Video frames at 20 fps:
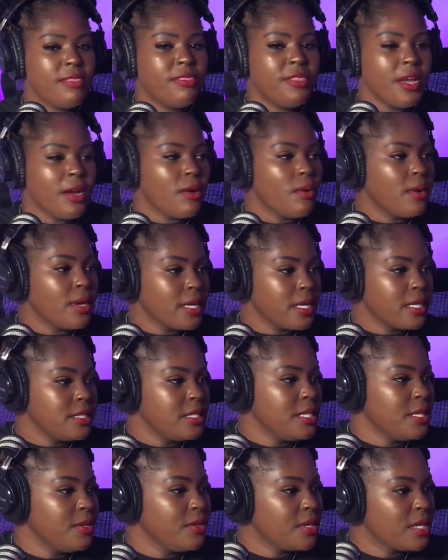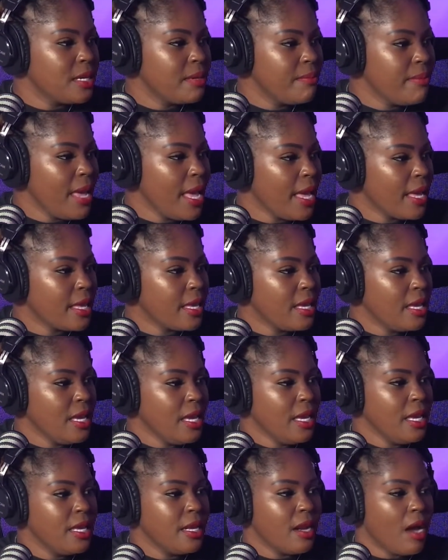they're going to continue to come back.
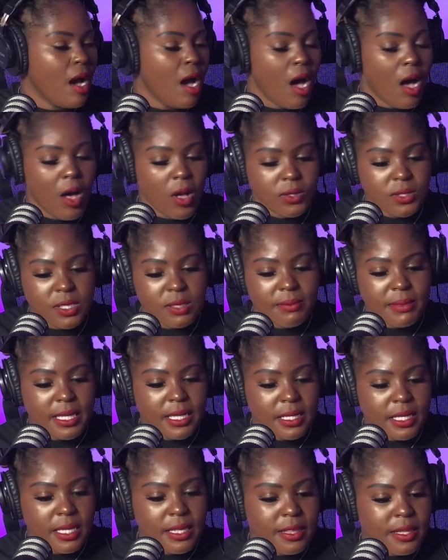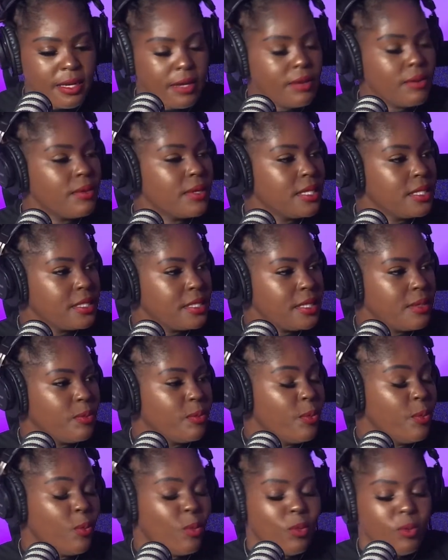Yes. And ultimately, they're going
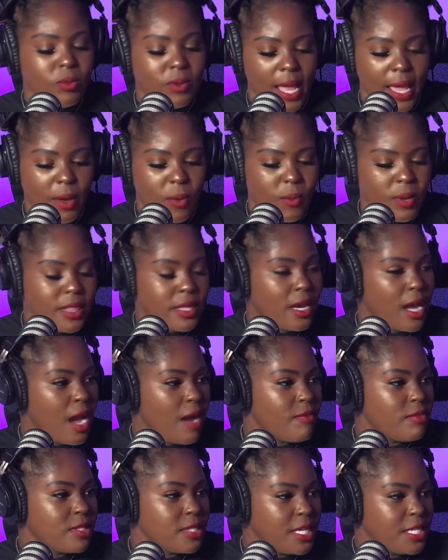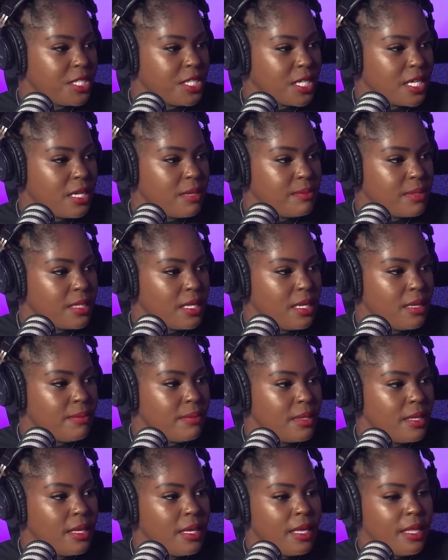to like when the conversation comes
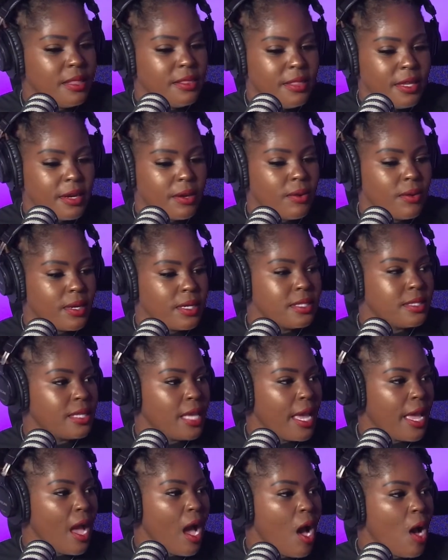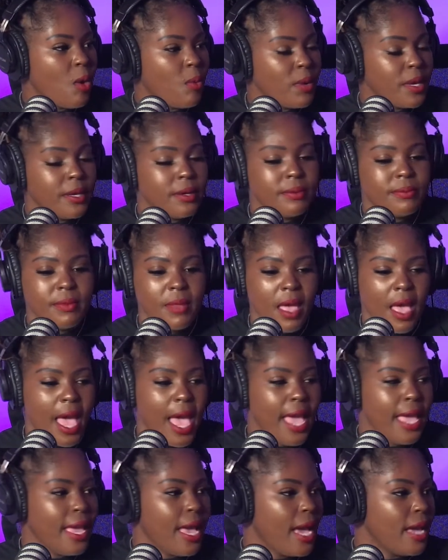up, they're going to say, oh, well,
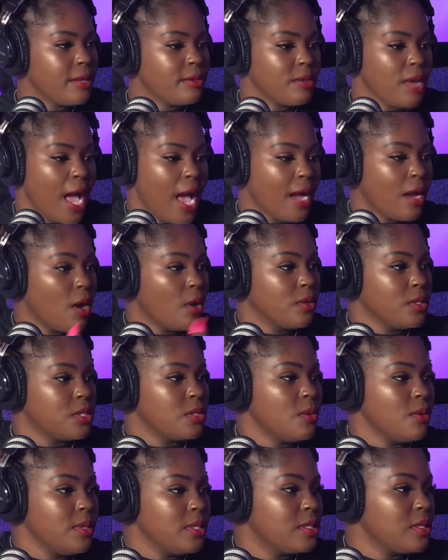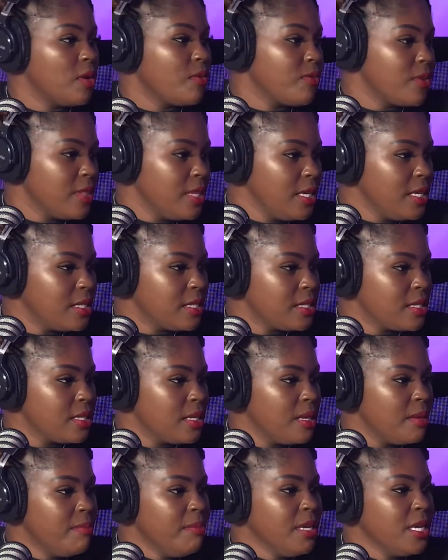hey, I go to so-and-so for this
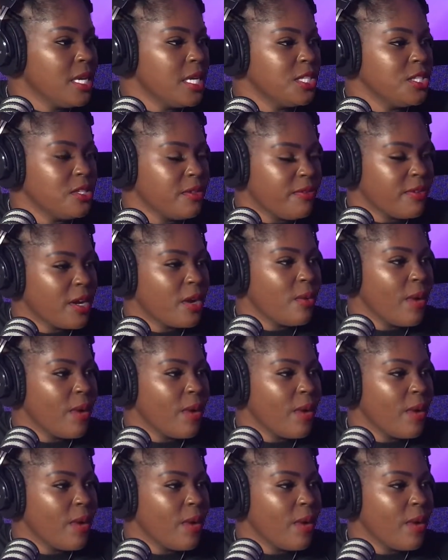because of